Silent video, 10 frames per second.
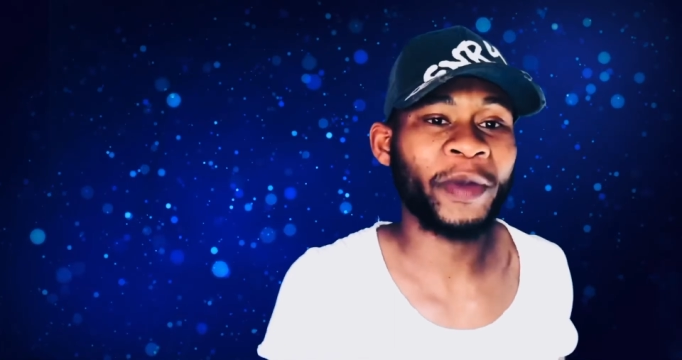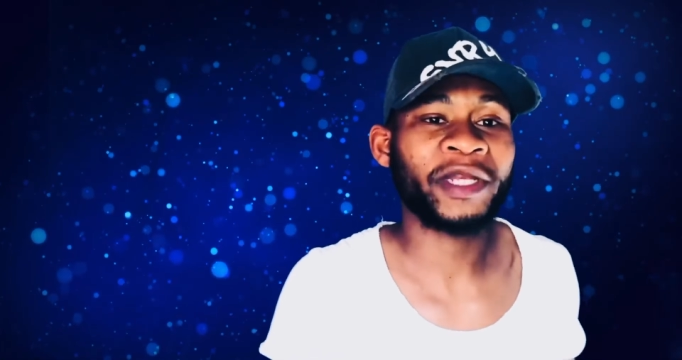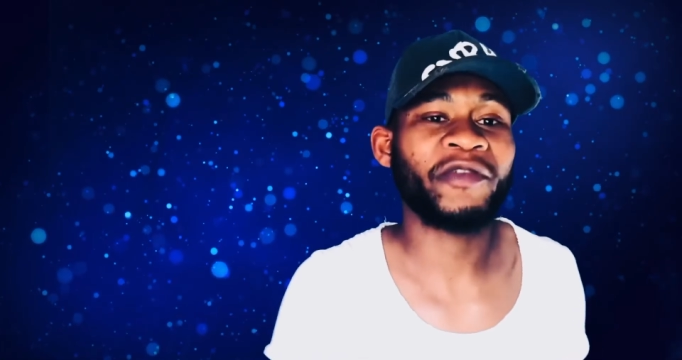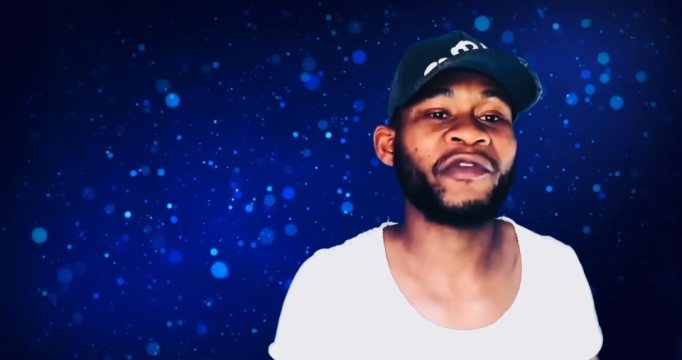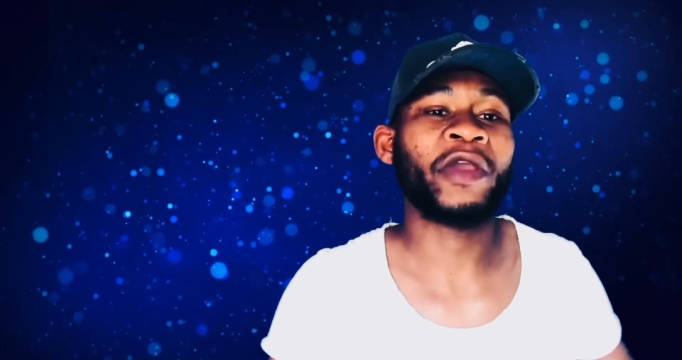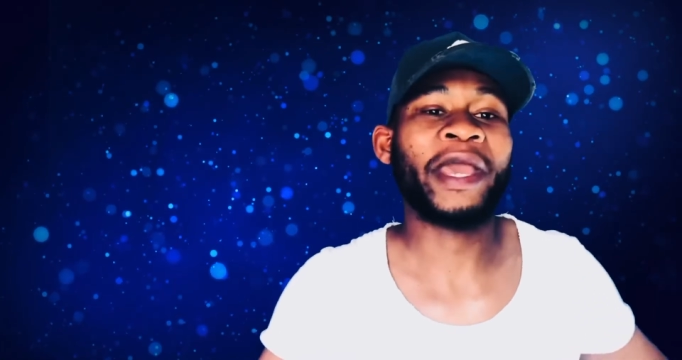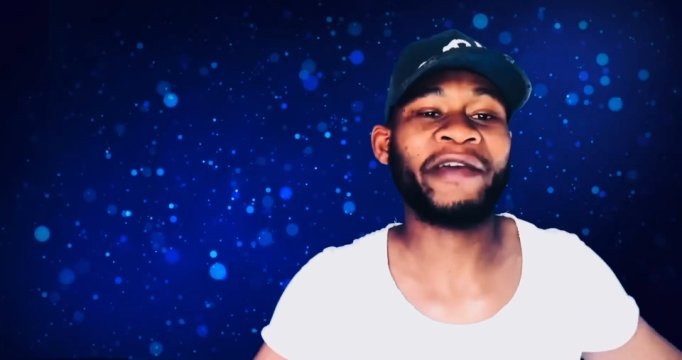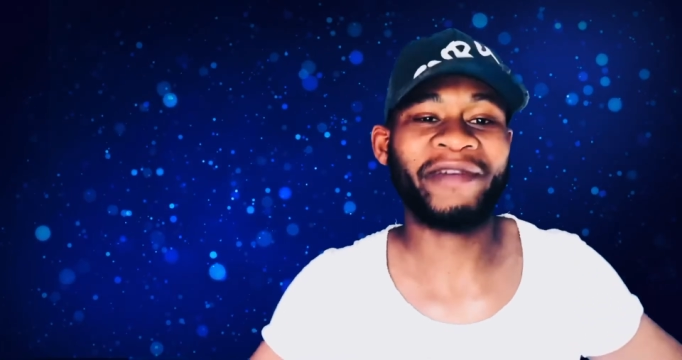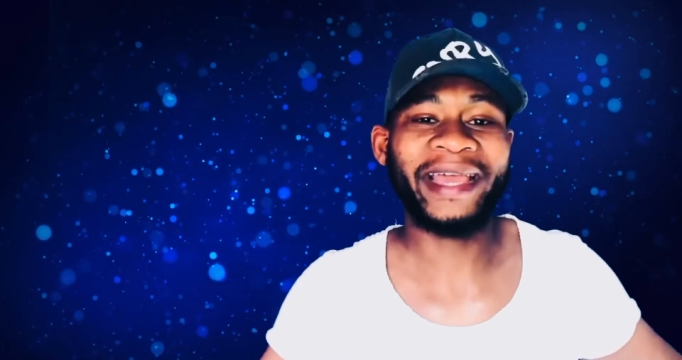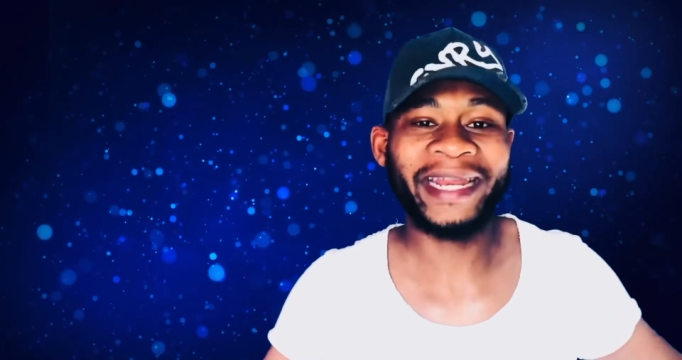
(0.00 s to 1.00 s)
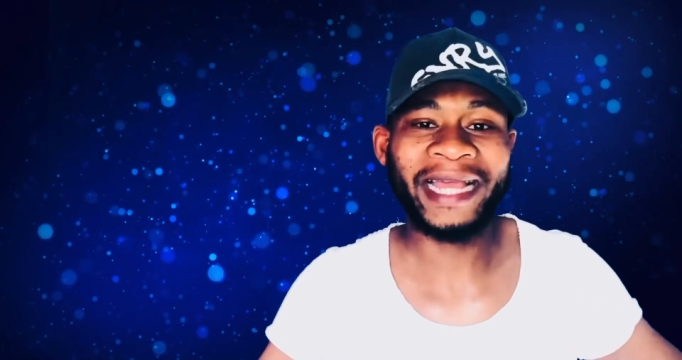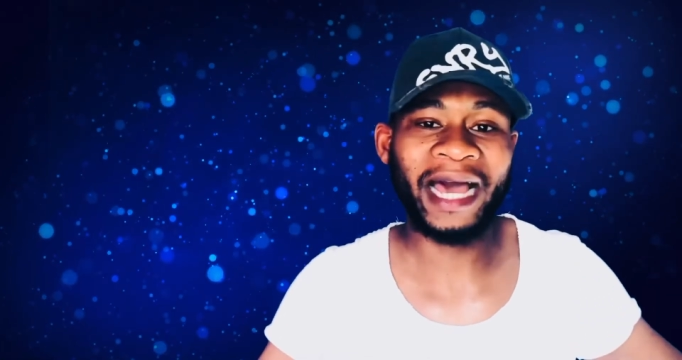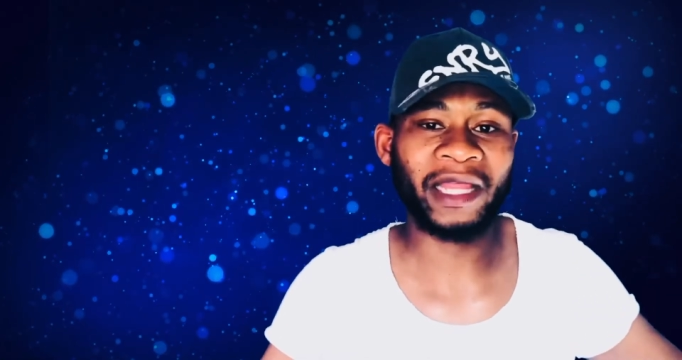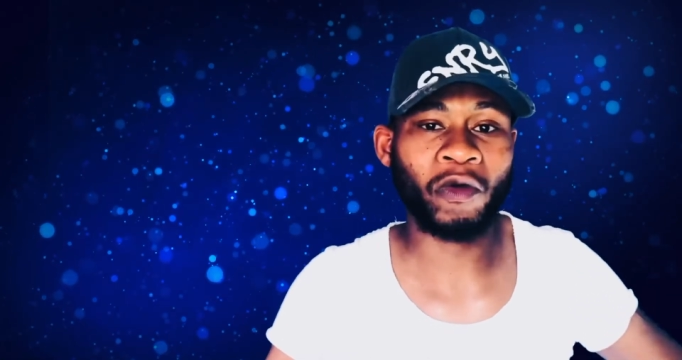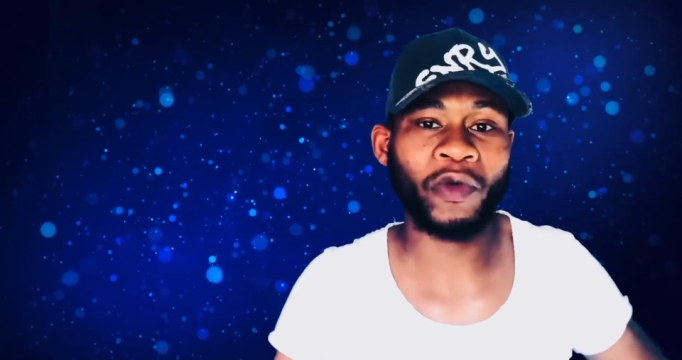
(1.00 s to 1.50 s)
If you have any
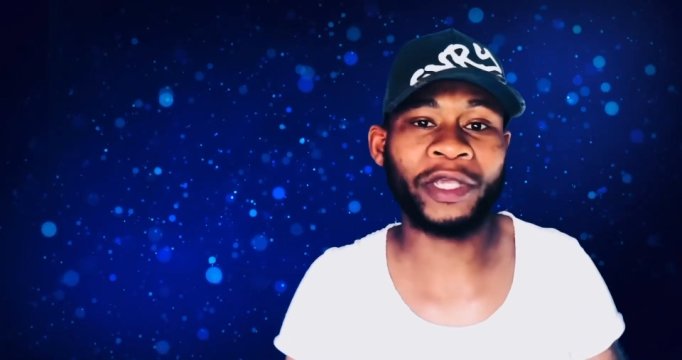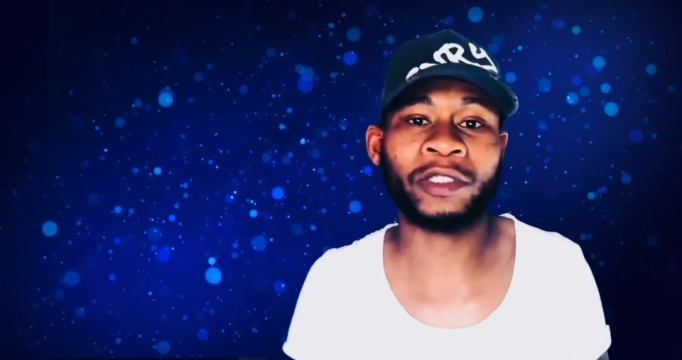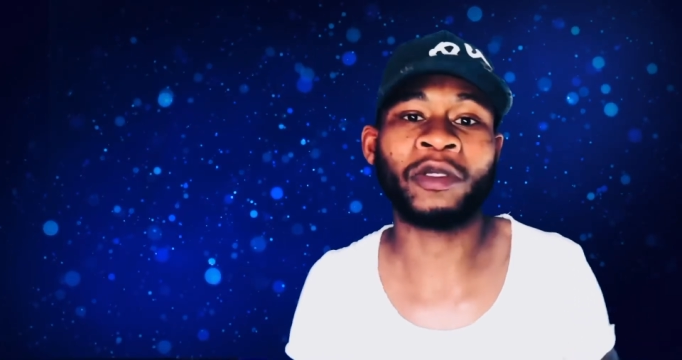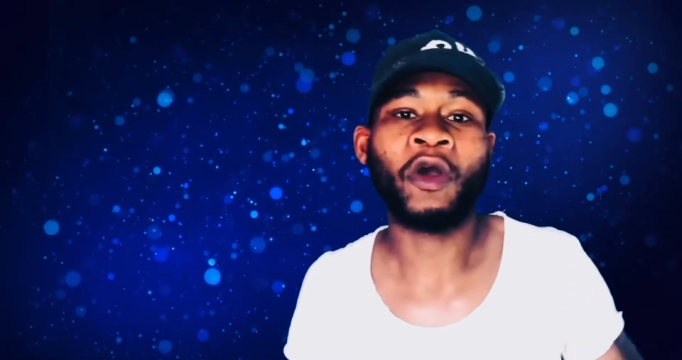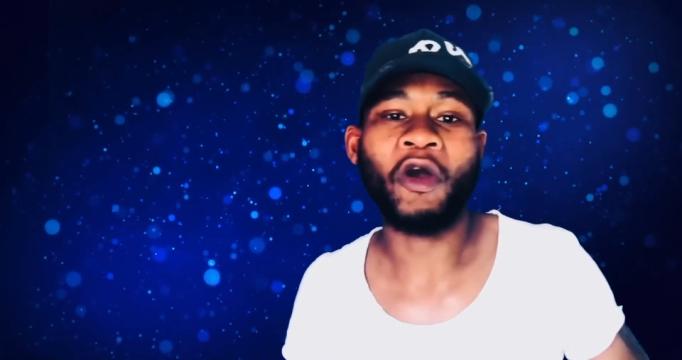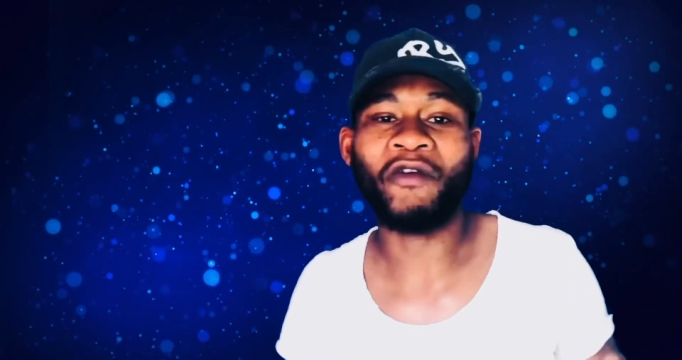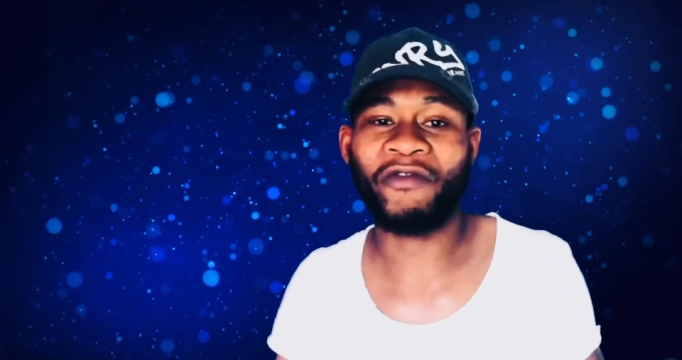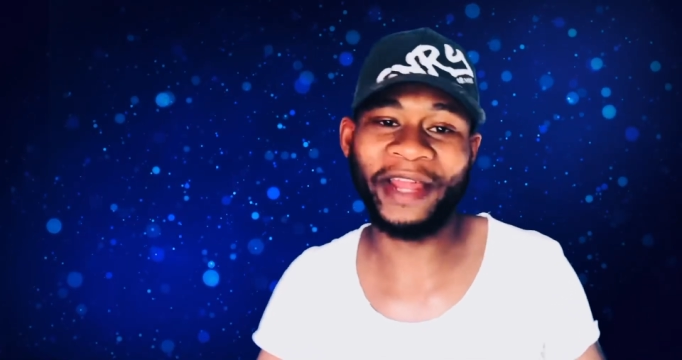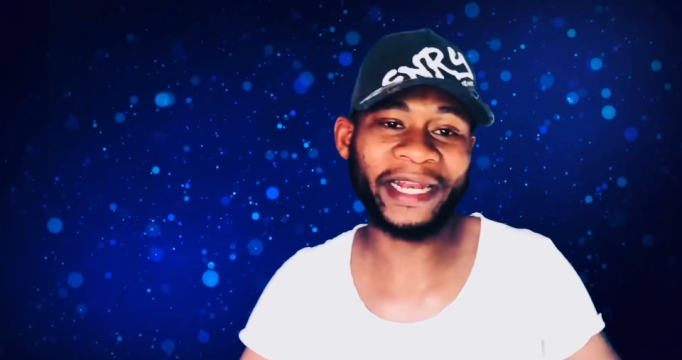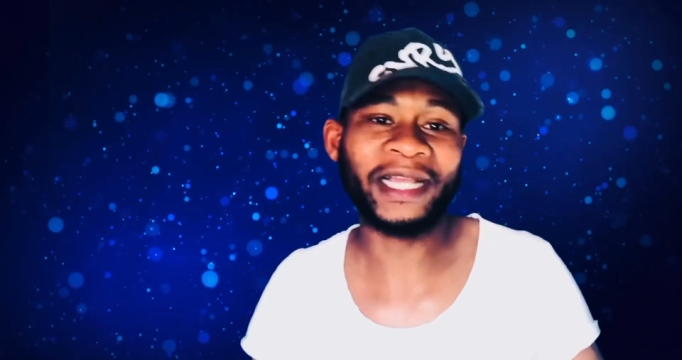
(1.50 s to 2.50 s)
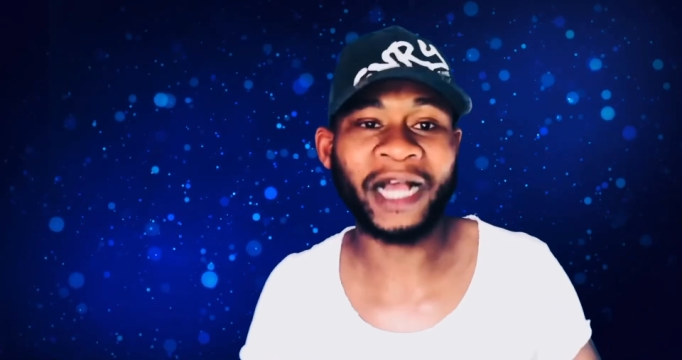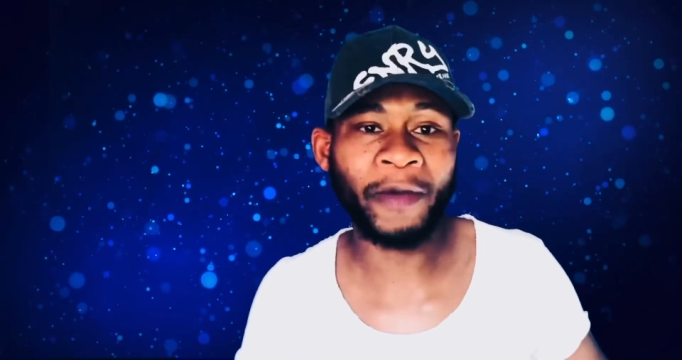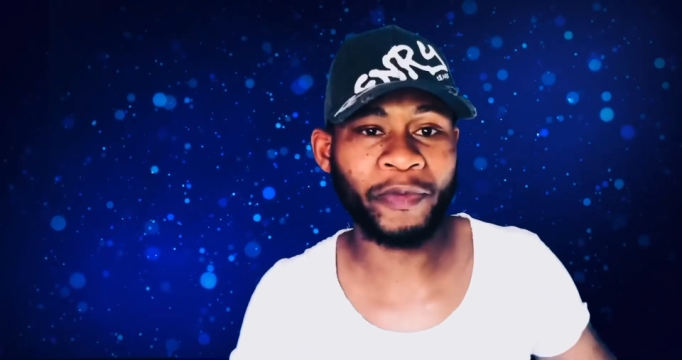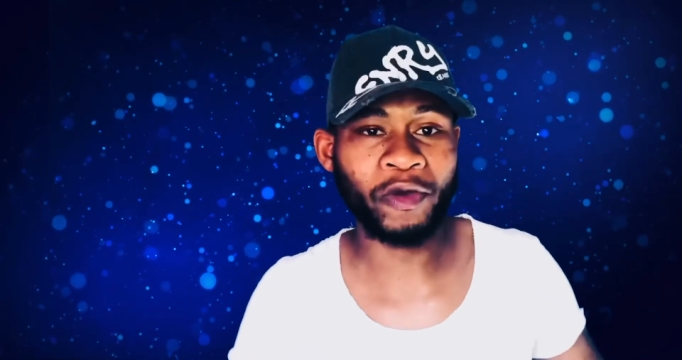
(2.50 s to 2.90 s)
other ways of lining up your